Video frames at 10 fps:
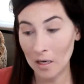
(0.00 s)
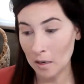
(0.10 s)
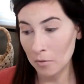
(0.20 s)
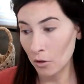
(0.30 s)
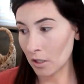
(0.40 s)

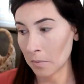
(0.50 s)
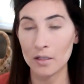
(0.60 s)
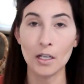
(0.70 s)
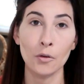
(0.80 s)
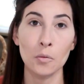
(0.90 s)
I'm using my
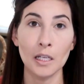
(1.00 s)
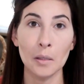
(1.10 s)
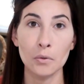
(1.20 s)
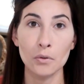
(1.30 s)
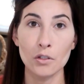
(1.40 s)
dining room
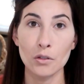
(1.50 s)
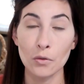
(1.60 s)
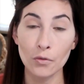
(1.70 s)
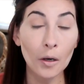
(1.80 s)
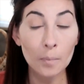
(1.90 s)
table to
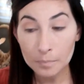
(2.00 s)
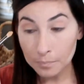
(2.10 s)
film.